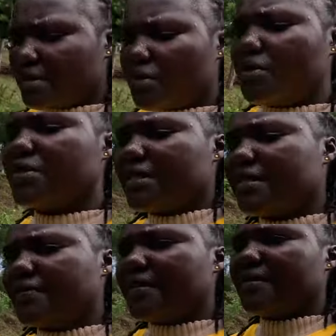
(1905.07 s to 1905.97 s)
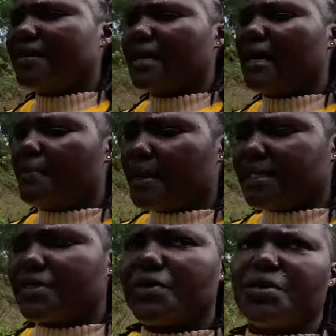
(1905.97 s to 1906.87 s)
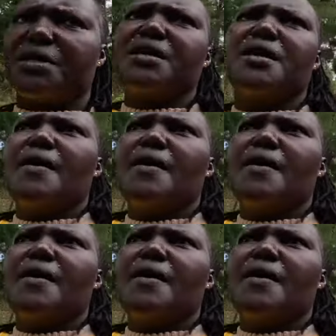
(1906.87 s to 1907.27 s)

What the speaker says: because even passed on